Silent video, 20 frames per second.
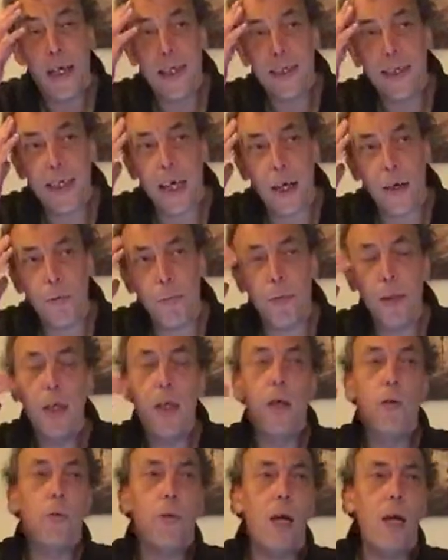So
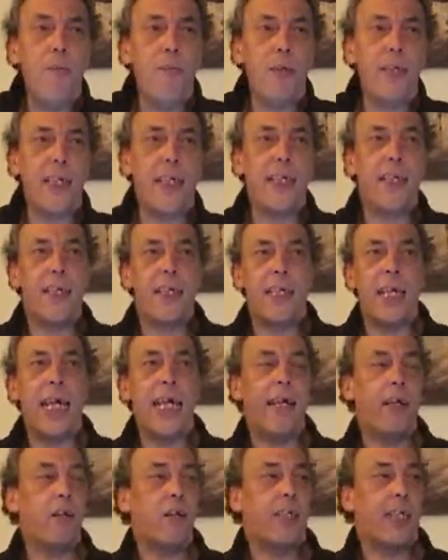Rover did the
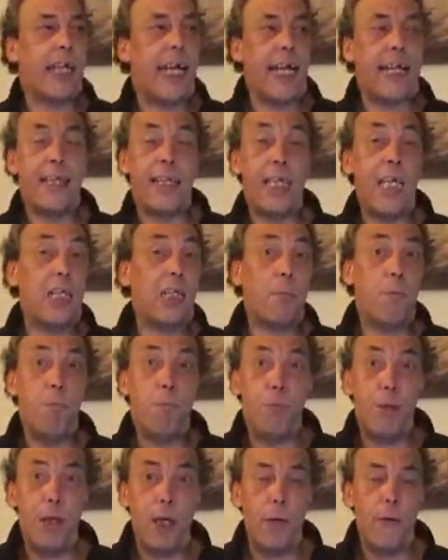deal to get this
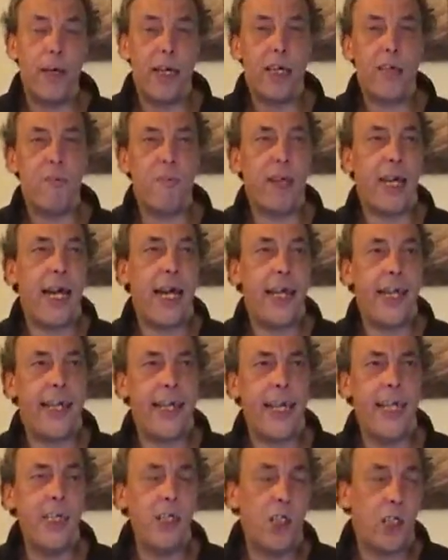Buick
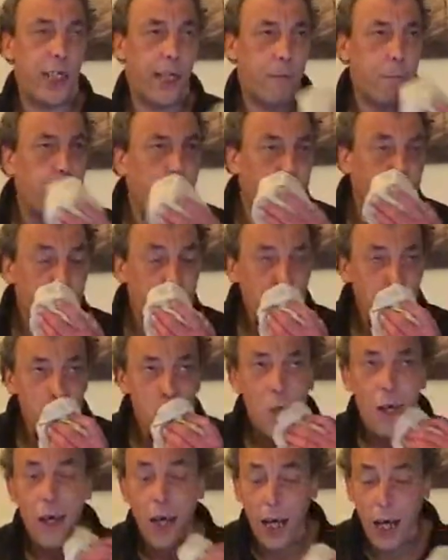V8 engine,
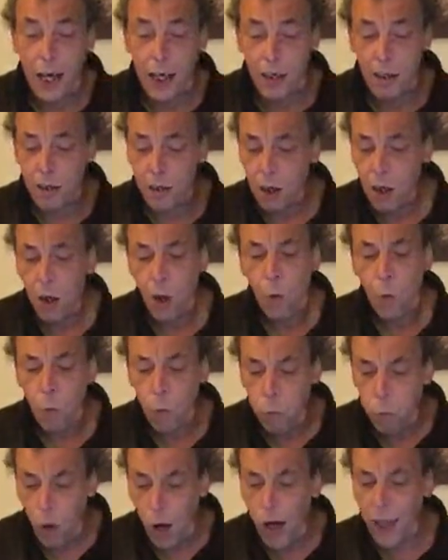and
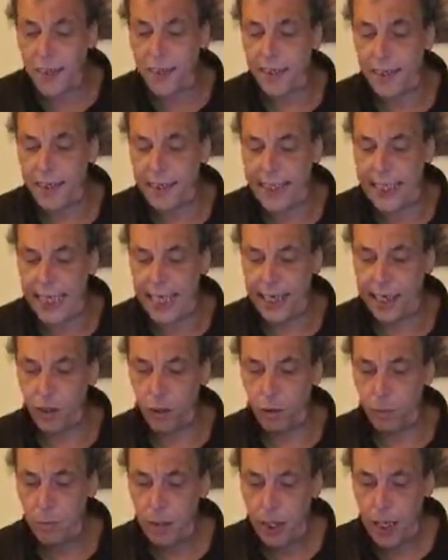what a
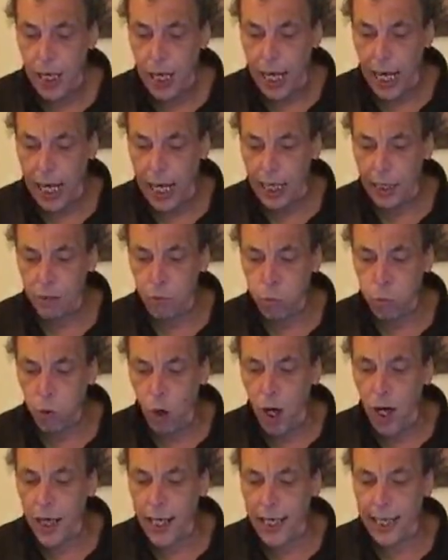deal and
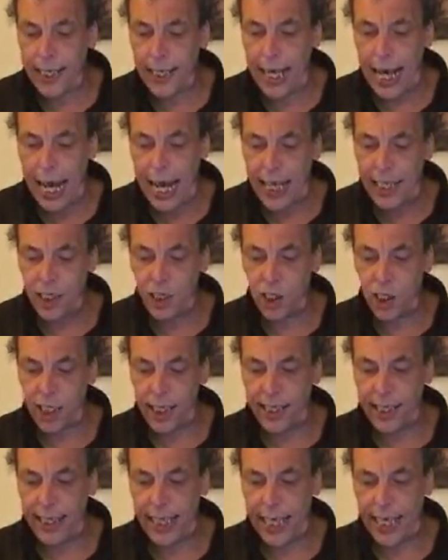what an
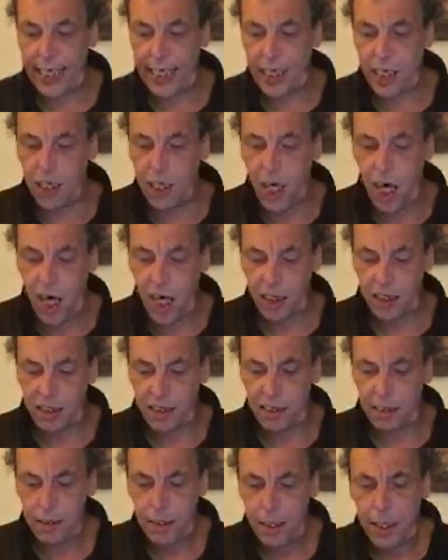engine they
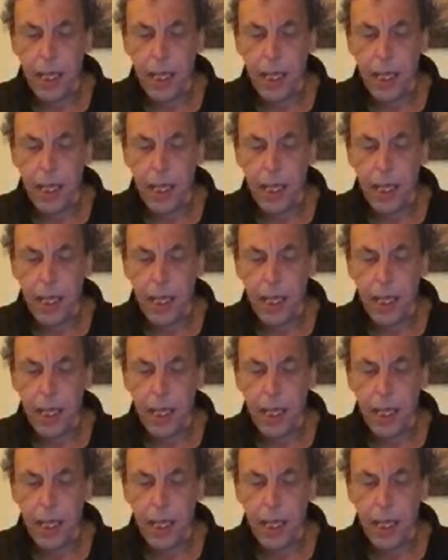got,